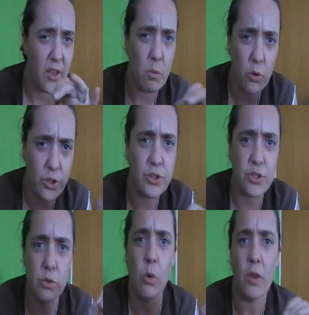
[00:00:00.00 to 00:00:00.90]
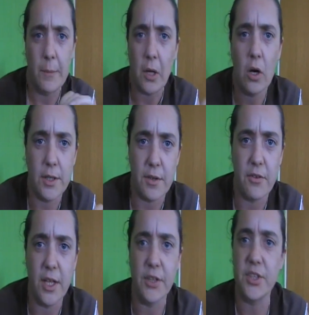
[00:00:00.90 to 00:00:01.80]
They want you to do all them kinds of
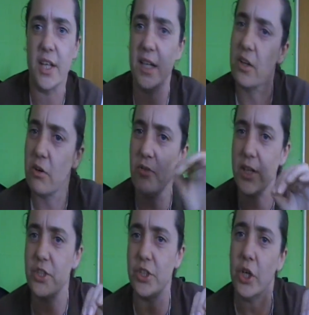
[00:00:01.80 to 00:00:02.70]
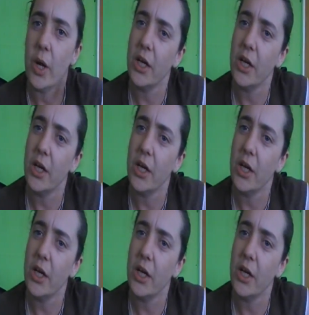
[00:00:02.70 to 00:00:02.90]
things so they can arrest you,